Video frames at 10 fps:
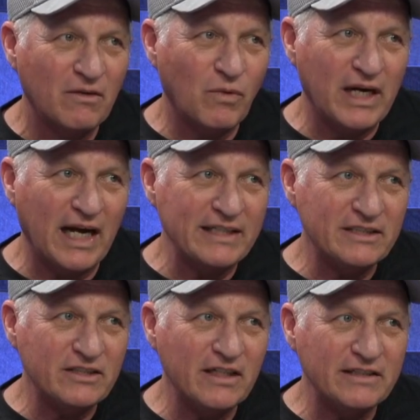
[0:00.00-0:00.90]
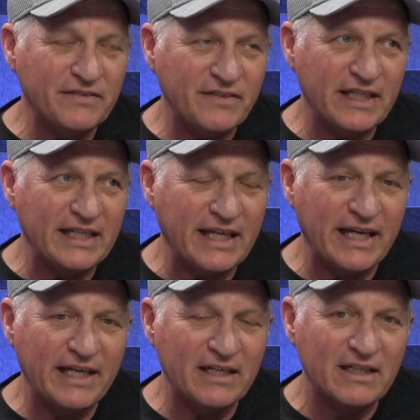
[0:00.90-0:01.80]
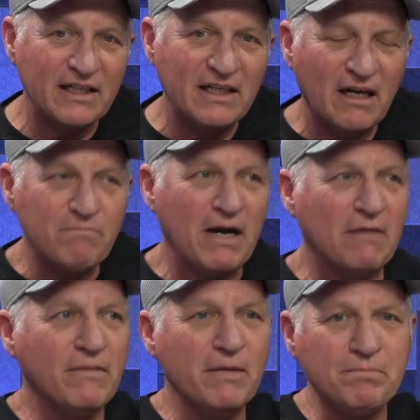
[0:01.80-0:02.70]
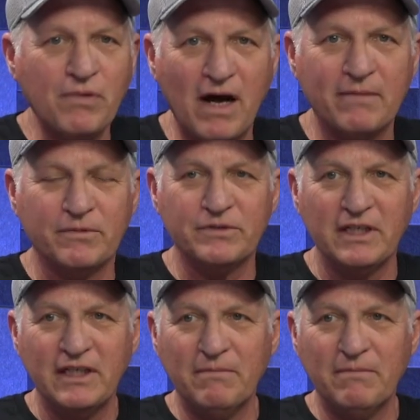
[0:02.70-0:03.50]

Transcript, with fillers: when I start thinking about my problems,